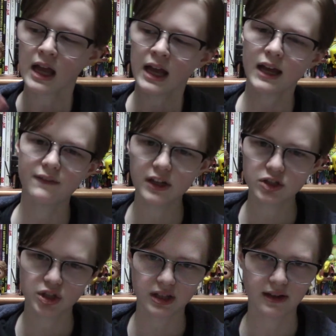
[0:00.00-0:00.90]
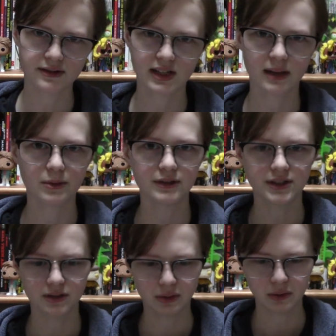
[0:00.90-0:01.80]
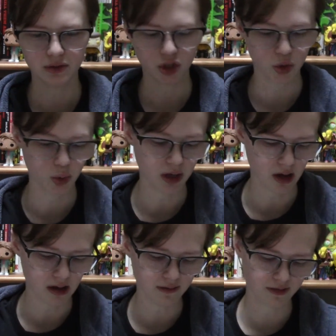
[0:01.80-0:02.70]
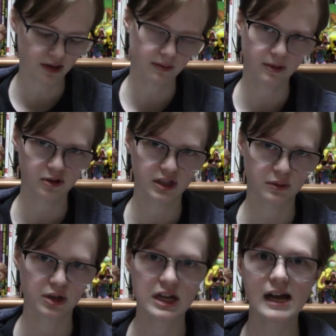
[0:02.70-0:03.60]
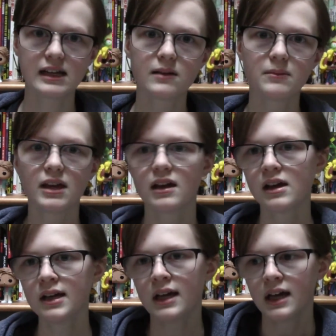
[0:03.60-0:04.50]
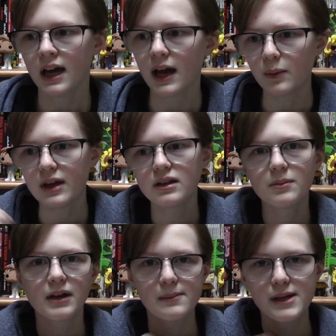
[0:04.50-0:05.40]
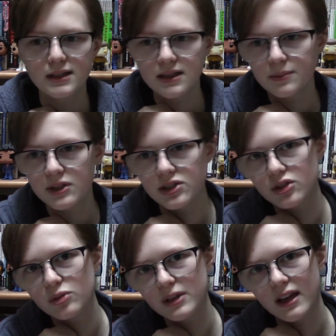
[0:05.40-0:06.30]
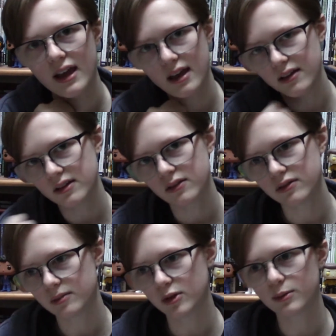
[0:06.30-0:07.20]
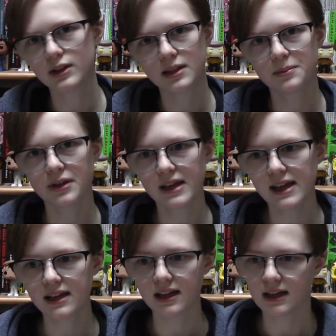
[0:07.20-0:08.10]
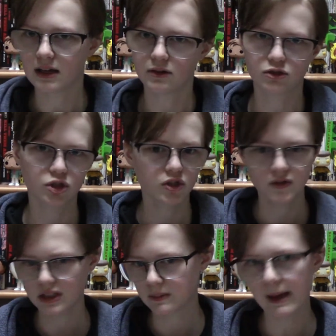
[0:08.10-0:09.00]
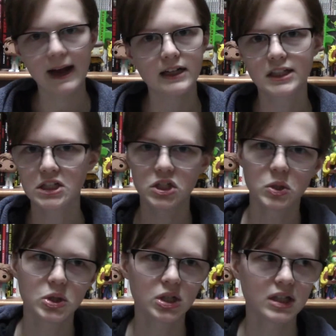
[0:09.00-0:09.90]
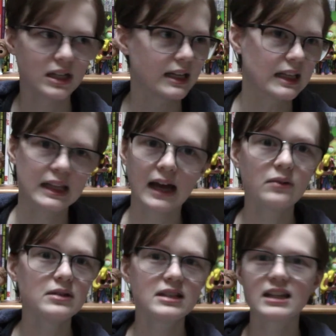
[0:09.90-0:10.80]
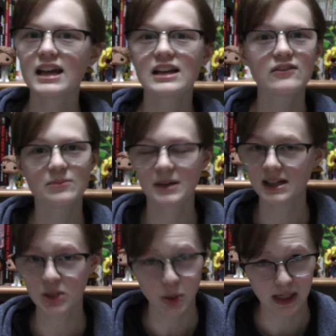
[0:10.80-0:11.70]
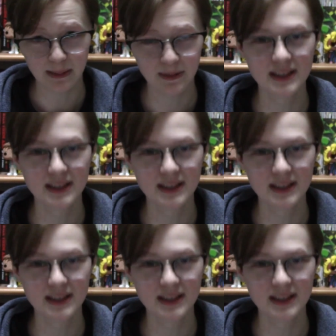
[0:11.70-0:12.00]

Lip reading: Eventually I was able to destroy all of the other boats that were attacking me. I went up, I picked up the Scooby Gang from the wooden plank, and I drove us back to shore, and that was the end of my dream.